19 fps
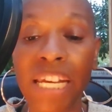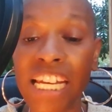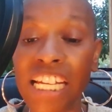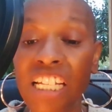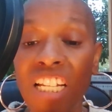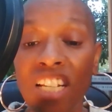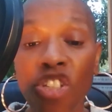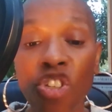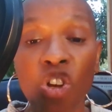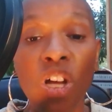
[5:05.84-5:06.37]
it
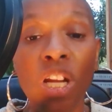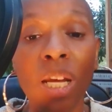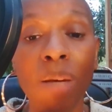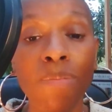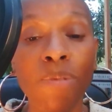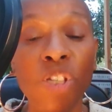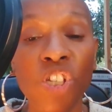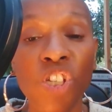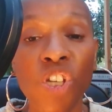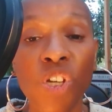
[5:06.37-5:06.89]
is all
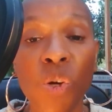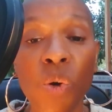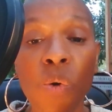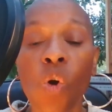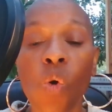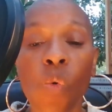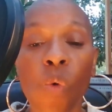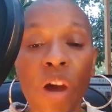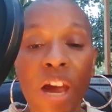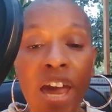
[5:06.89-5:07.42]
up to you.
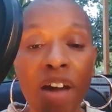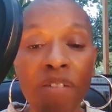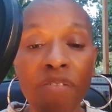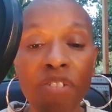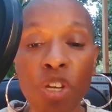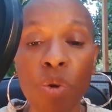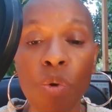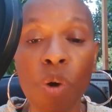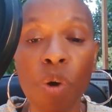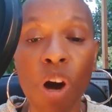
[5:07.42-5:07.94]
Wherever
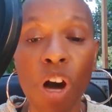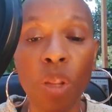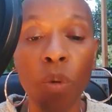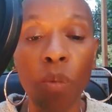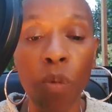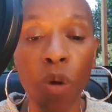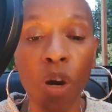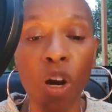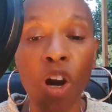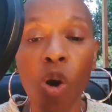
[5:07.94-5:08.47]
you are in the
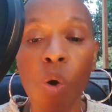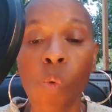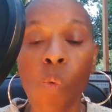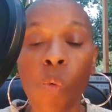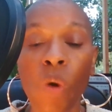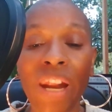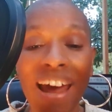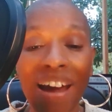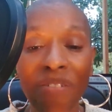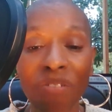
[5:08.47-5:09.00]
world,
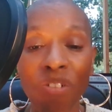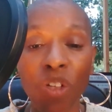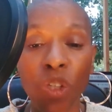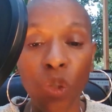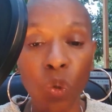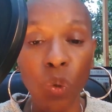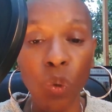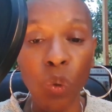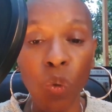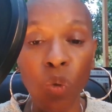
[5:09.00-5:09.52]
whatever
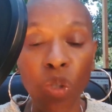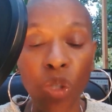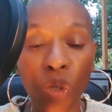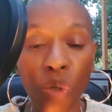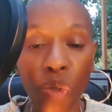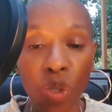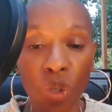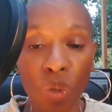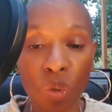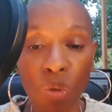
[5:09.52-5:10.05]
tool you
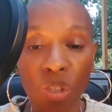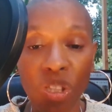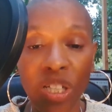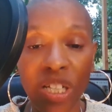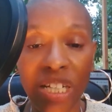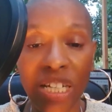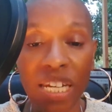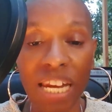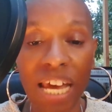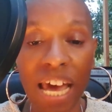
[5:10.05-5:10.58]
use to
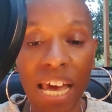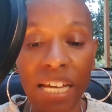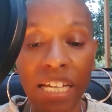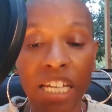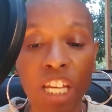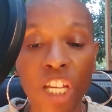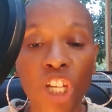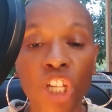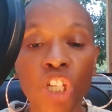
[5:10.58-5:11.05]
connect,